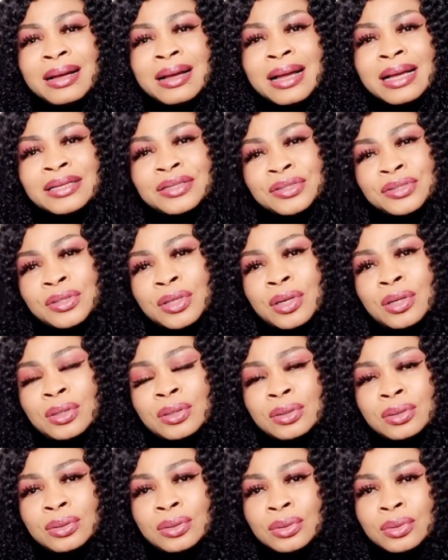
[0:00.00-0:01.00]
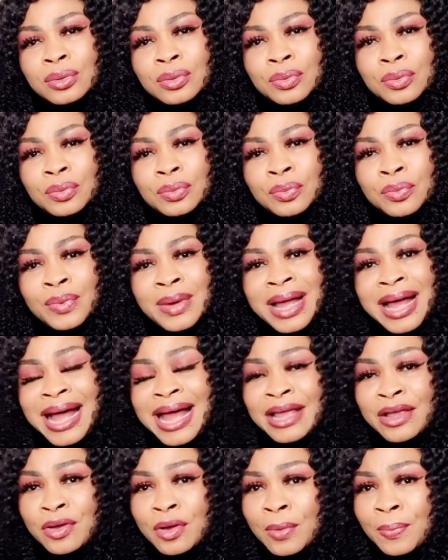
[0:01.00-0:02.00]
I saw where
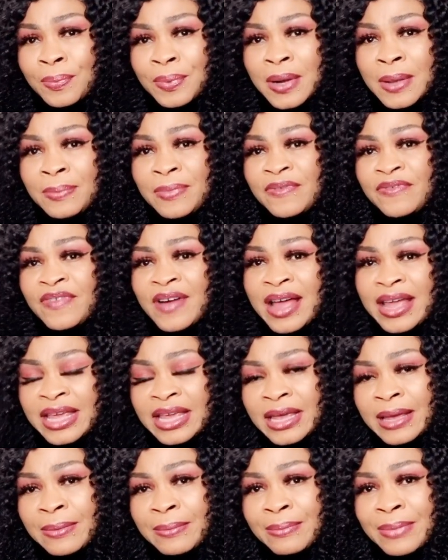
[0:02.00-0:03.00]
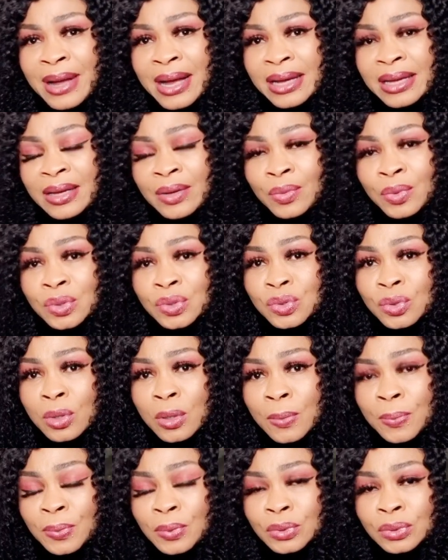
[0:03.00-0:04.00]
I complained before I came back, it was
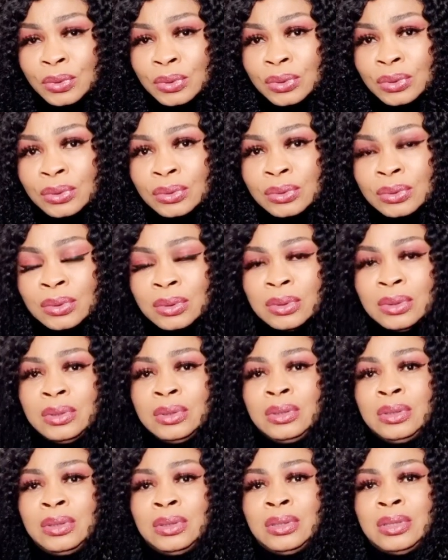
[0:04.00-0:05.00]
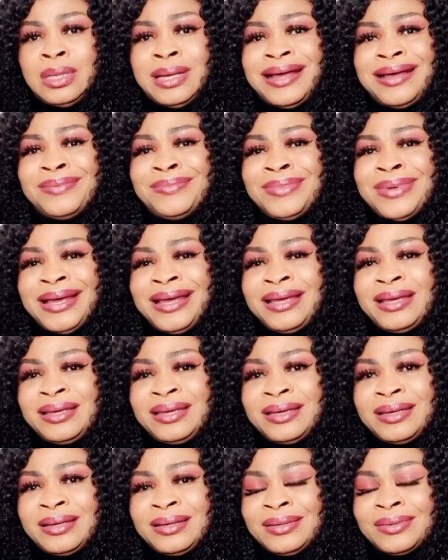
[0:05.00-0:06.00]
opened. I'm like,
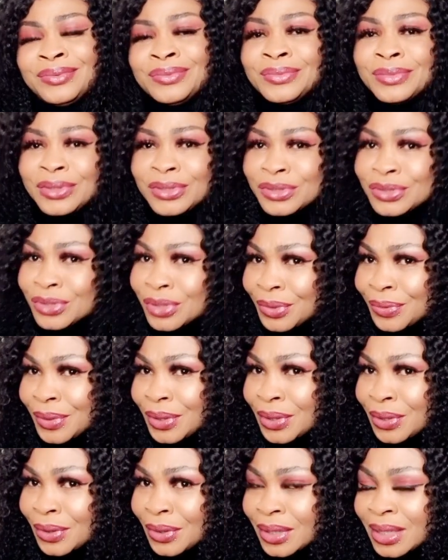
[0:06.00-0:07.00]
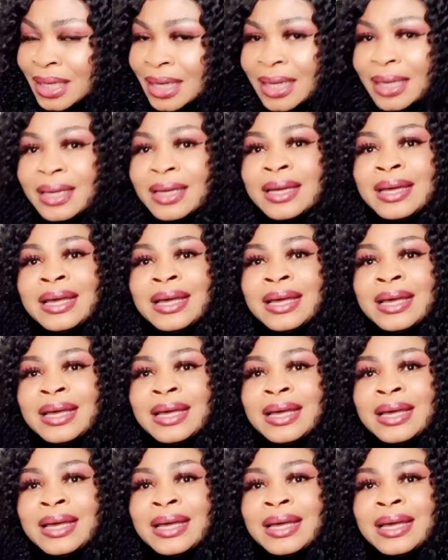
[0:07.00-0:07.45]
what's going on here?